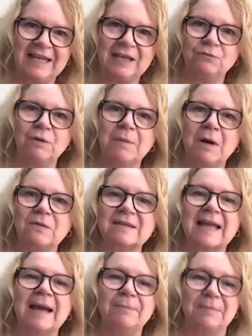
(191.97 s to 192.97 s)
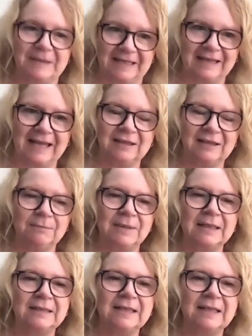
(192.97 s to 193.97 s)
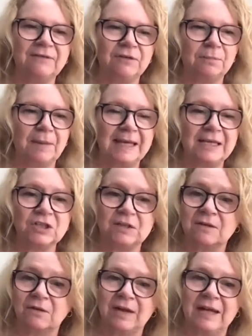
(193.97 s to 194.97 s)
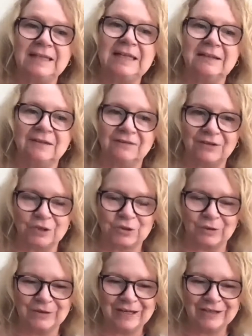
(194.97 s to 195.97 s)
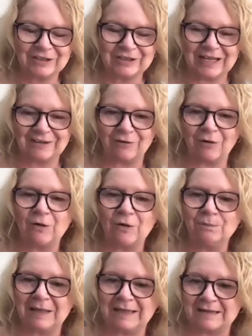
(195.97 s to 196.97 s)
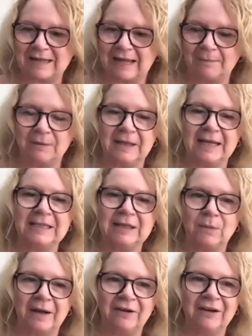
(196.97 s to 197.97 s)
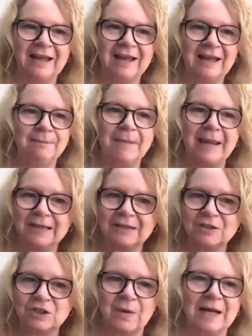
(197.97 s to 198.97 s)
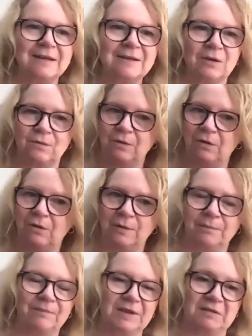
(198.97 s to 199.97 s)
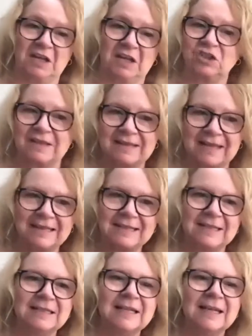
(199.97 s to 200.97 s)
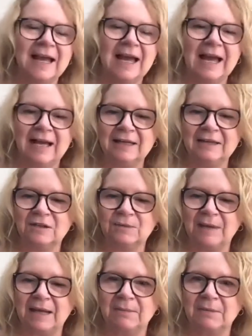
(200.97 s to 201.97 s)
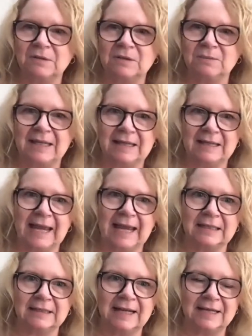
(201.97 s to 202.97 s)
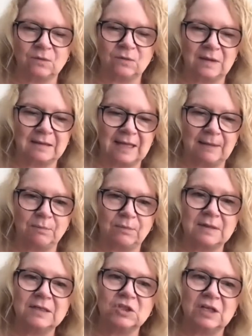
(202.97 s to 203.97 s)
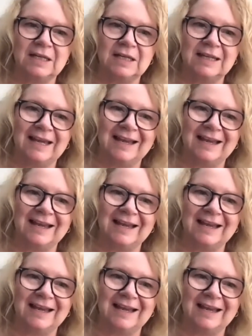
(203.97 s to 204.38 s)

in remote sampling and the ability for patients or any individual to take their own blood sample anywhere, mail it to us or essentially send it and to be able to be then analyzed with the same precision